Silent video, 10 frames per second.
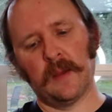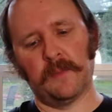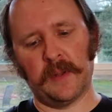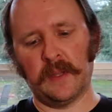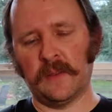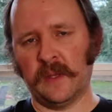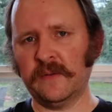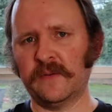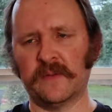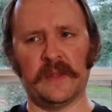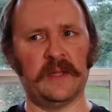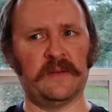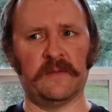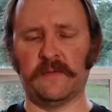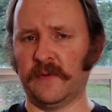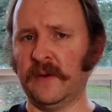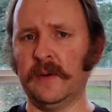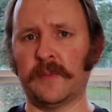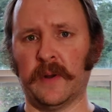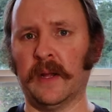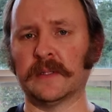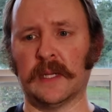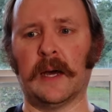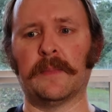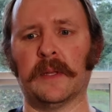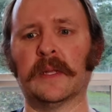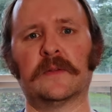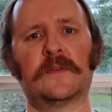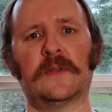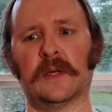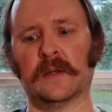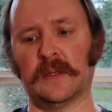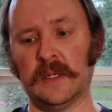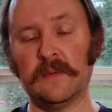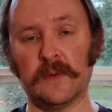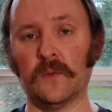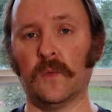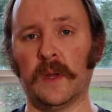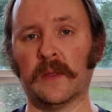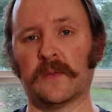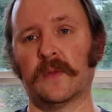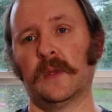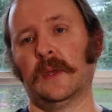But in this, it's a very pronounced hoppiness still, even with